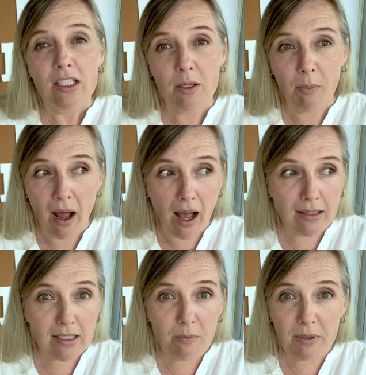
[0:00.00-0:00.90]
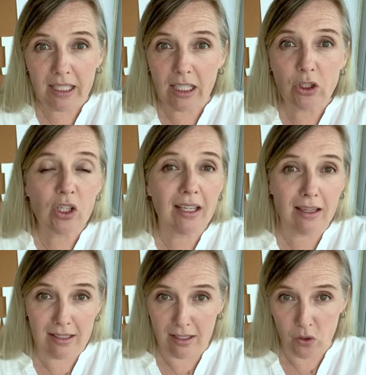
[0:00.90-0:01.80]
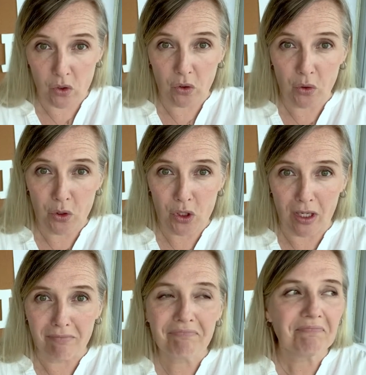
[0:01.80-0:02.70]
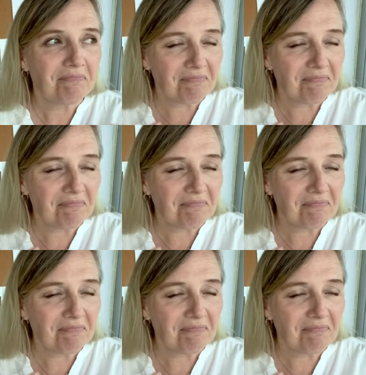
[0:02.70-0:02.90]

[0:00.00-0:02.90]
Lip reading: to possibly look at this as a solution.